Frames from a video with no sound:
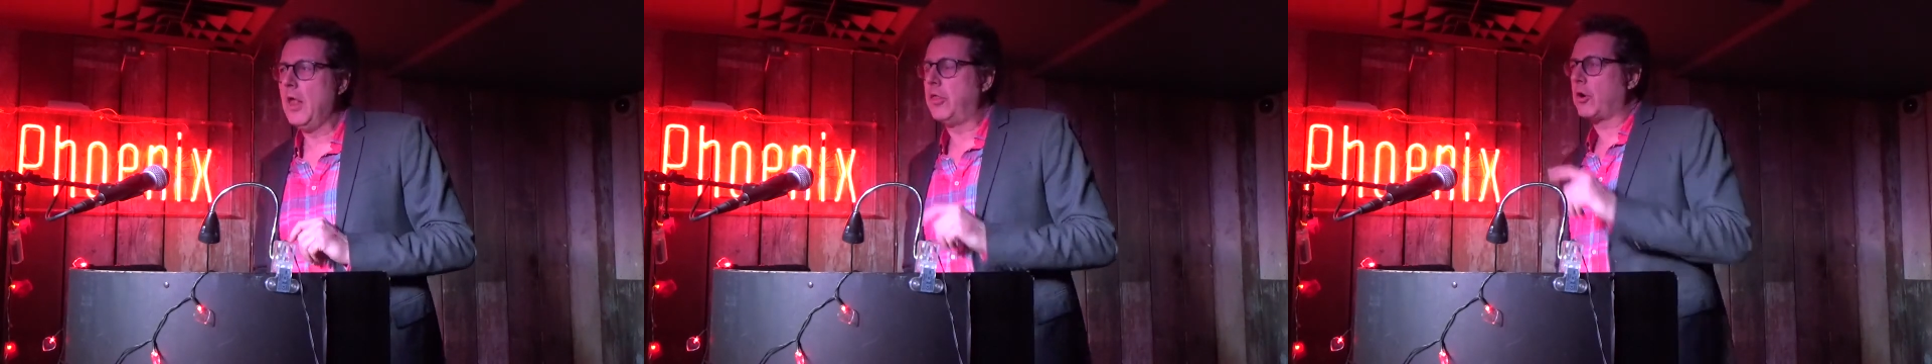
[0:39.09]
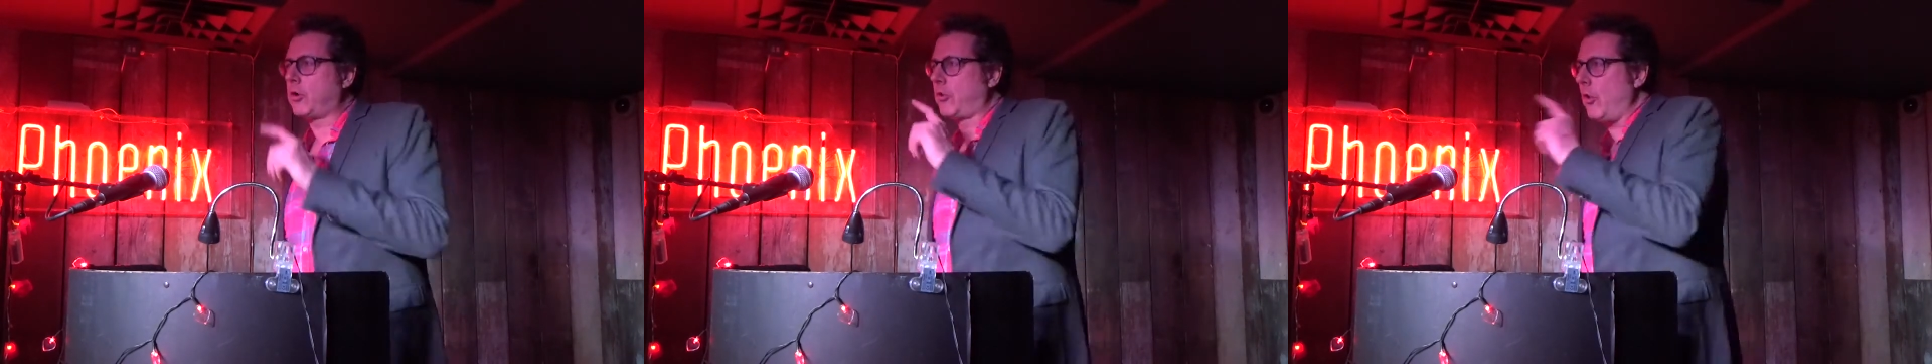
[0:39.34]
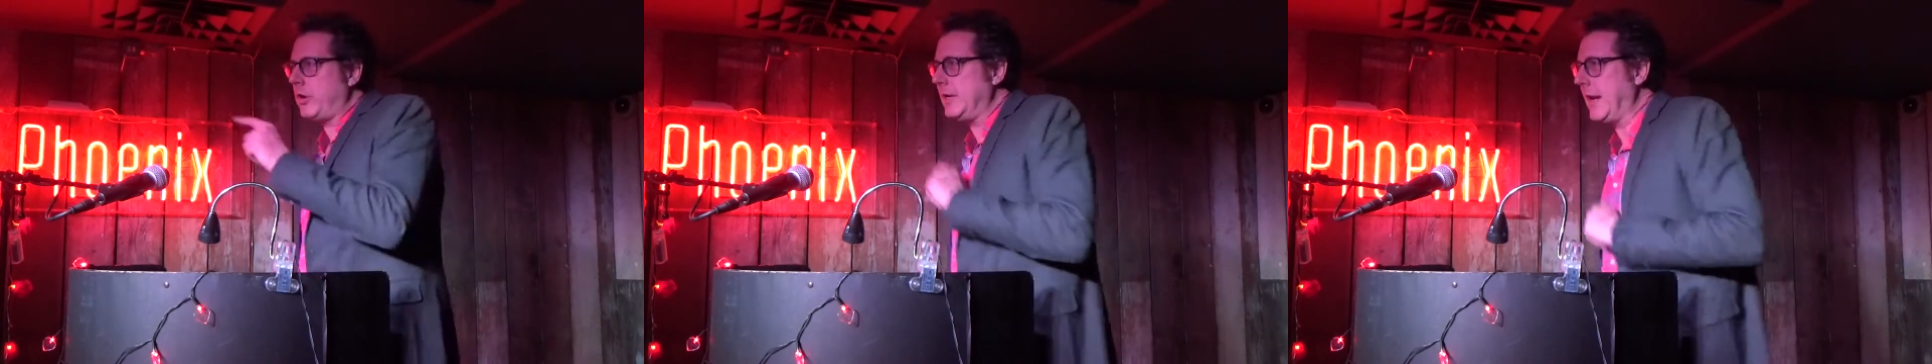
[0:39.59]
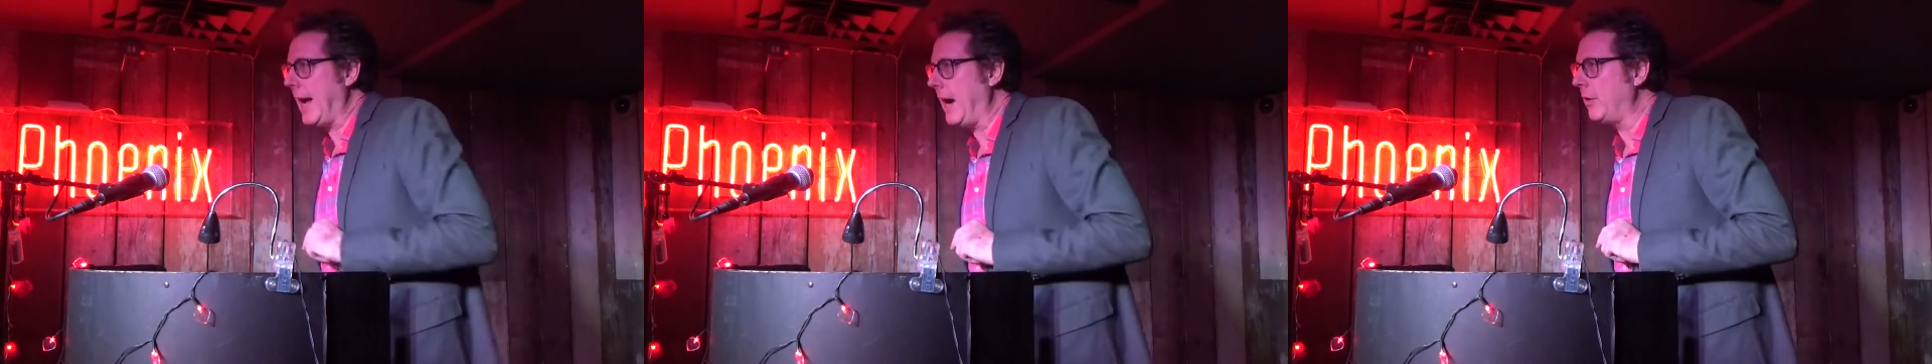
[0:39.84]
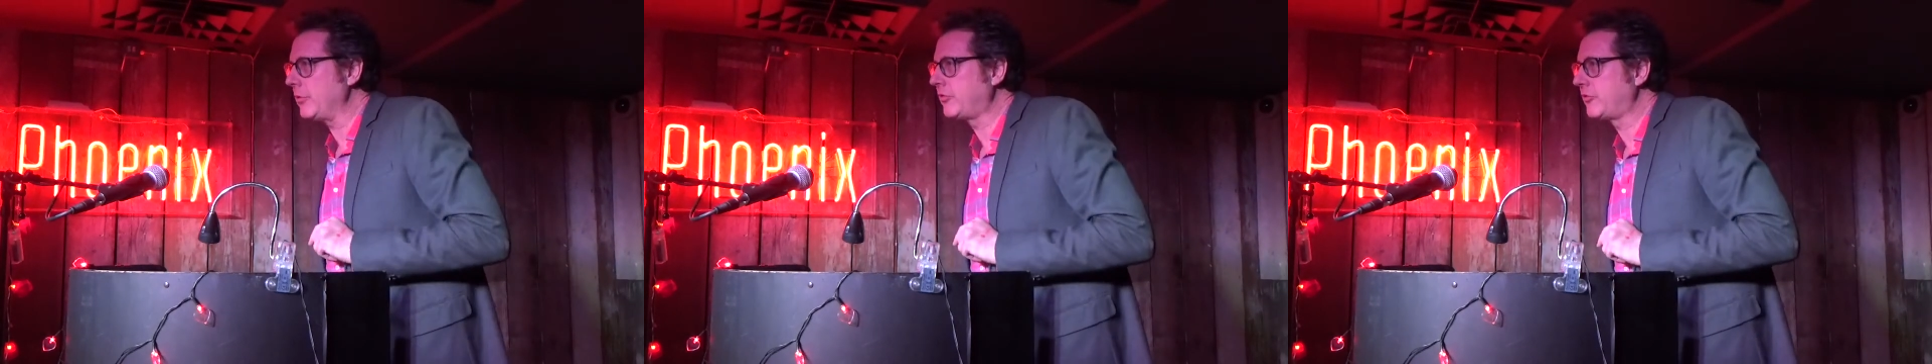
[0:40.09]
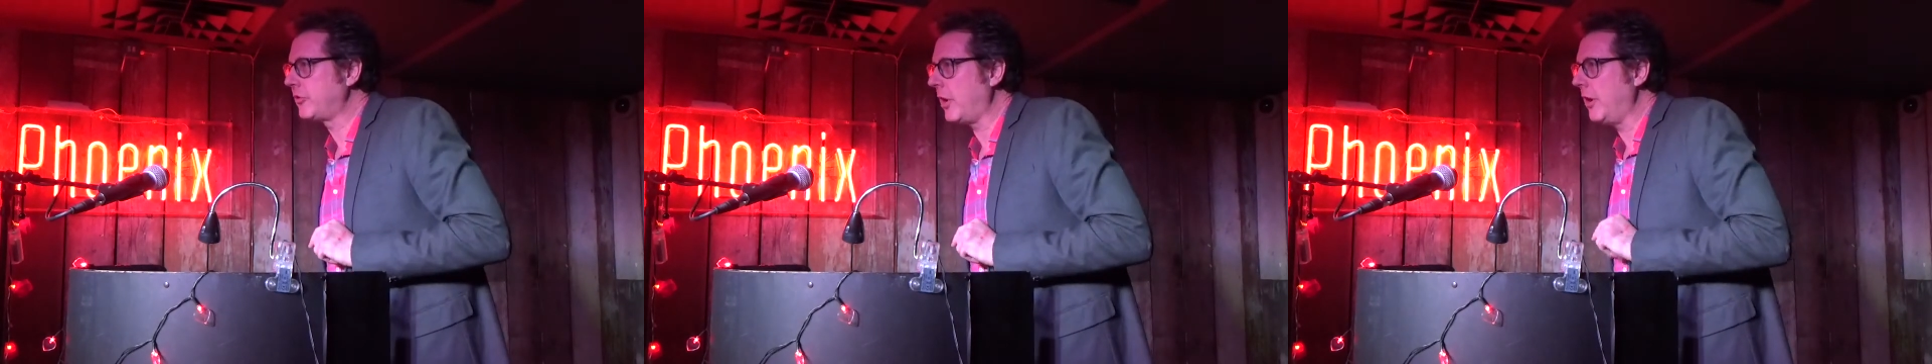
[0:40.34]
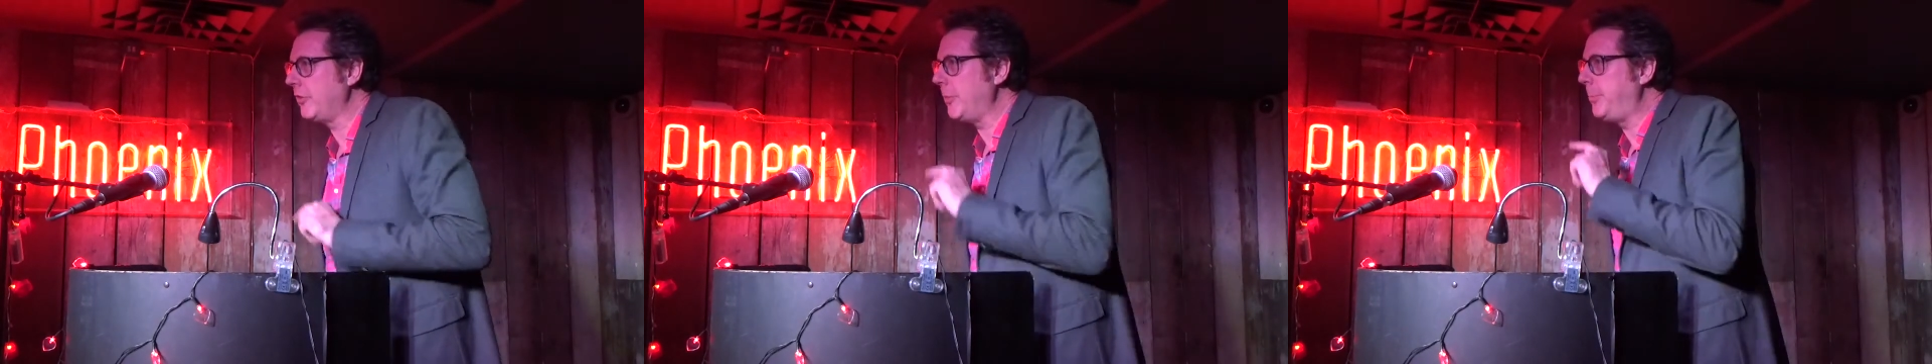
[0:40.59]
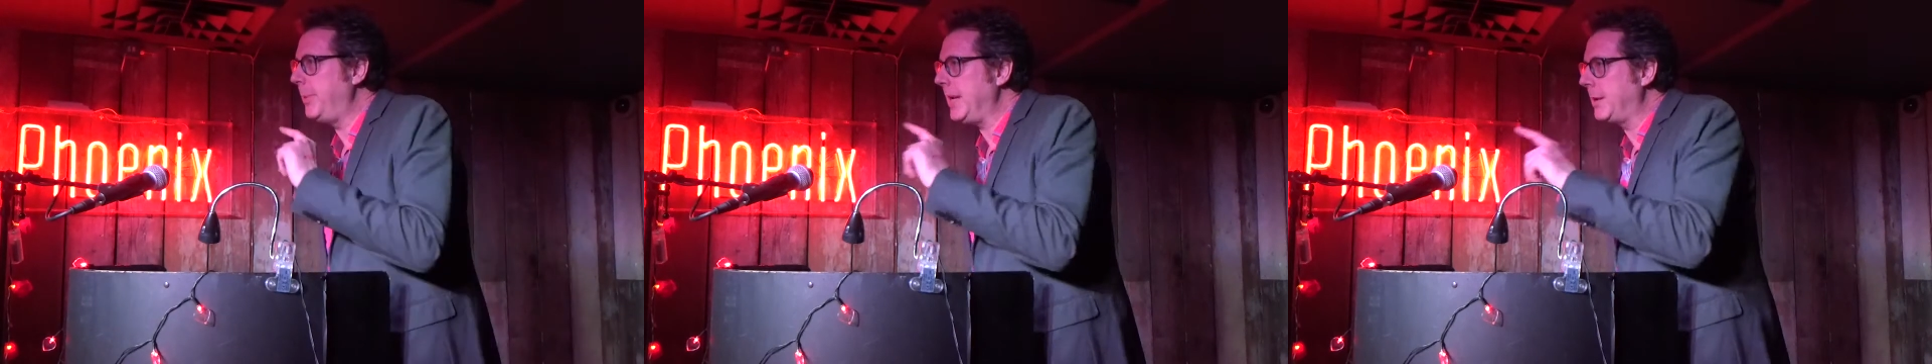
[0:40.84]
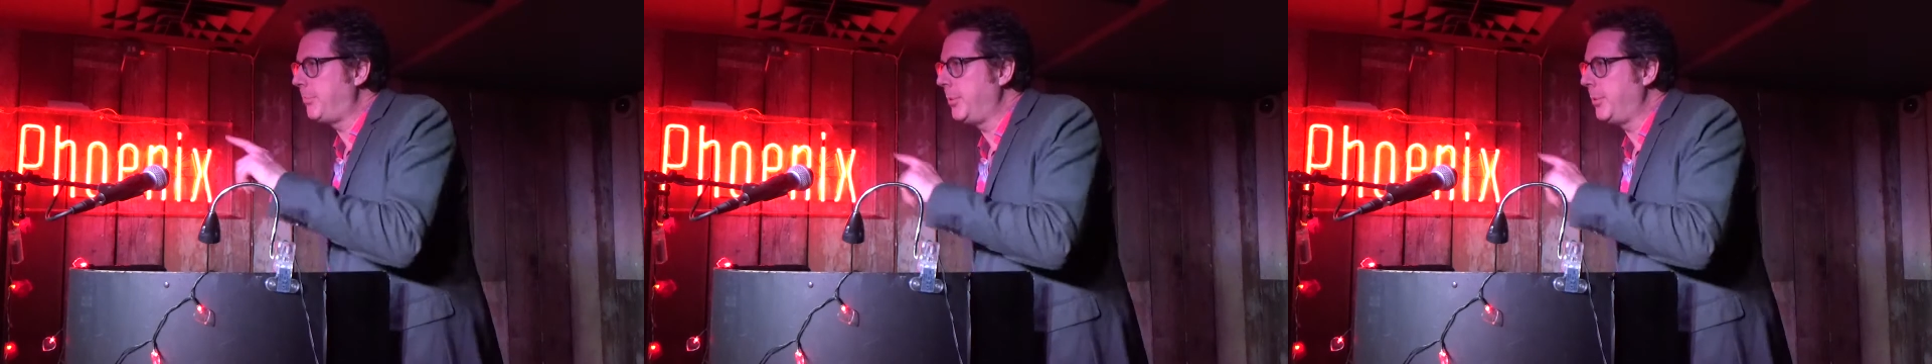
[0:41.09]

The crooked house at the Big